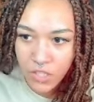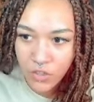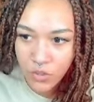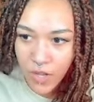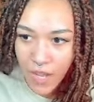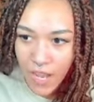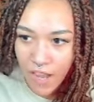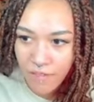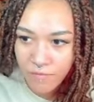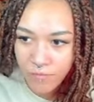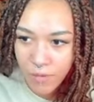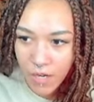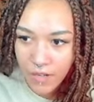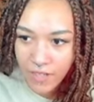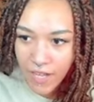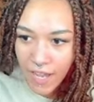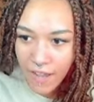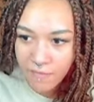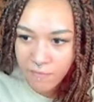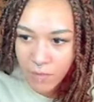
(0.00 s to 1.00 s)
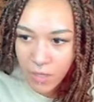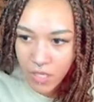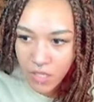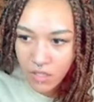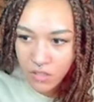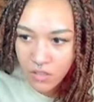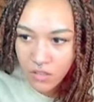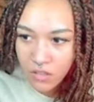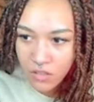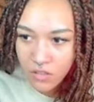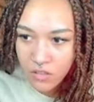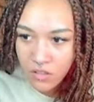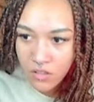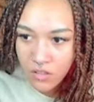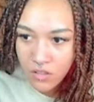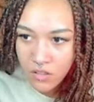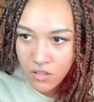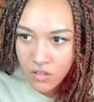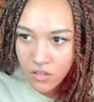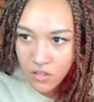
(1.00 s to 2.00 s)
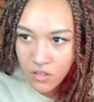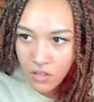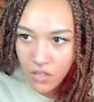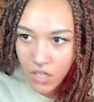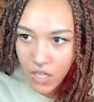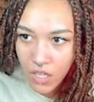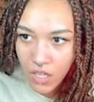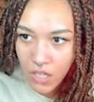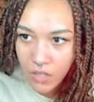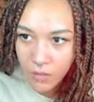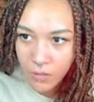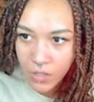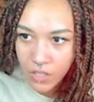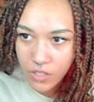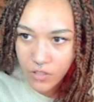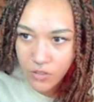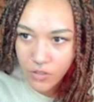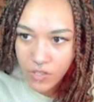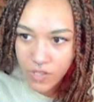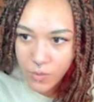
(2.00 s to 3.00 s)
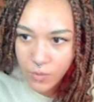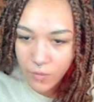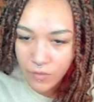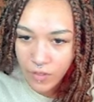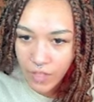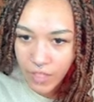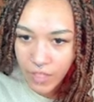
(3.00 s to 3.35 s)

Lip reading: half brown, half pink. We're gonna do this one right